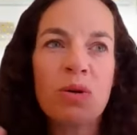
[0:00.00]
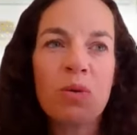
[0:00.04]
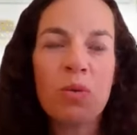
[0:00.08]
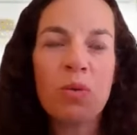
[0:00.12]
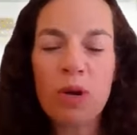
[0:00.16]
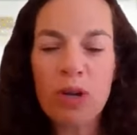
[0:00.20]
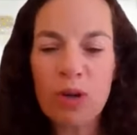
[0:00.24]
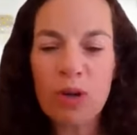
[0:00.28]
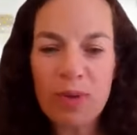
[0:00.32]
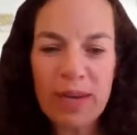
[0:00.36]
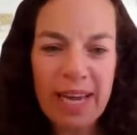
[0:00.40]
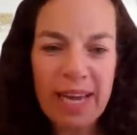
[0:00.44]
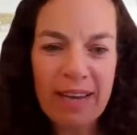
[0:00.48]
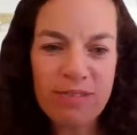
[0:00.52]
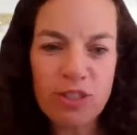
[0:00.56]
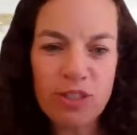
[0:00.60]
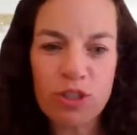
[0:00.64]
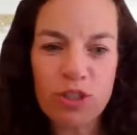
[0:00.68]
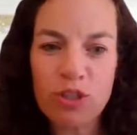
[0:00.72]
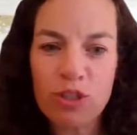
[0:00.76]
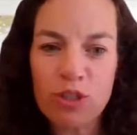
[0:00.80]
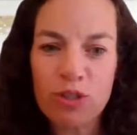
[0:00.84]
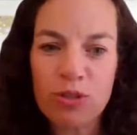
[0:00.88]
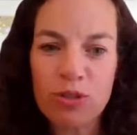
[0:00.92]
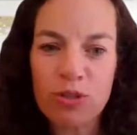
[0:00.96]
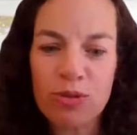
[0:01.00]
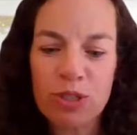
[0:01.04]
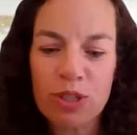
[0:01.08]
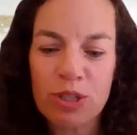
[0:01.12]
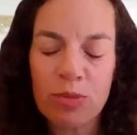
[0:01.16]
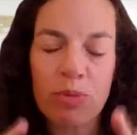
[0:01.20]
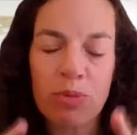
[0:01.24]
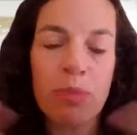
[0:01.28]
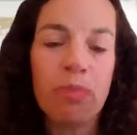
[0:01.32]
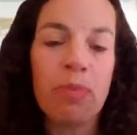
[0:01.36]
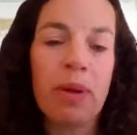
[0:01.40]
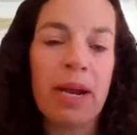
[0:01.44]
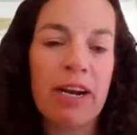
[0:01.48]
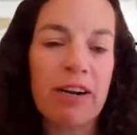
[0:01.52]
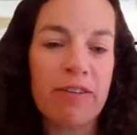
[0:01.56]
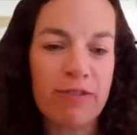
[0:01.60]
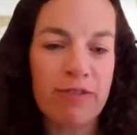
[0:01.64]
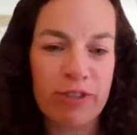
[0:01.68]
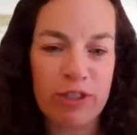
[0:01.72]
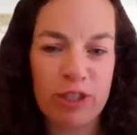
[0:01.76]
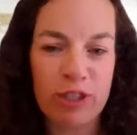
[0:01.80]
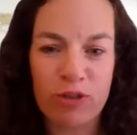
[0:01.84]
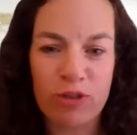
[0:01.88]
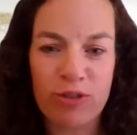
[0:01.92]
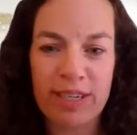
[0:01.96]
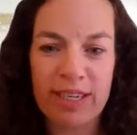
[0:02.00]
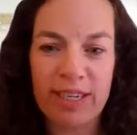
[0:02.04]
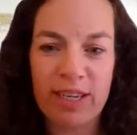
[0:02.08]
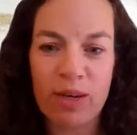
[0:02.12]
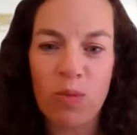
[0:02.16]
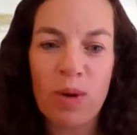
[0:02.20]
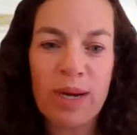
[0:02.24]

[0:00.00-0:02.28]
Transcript: what do we have to do to prepare for screening?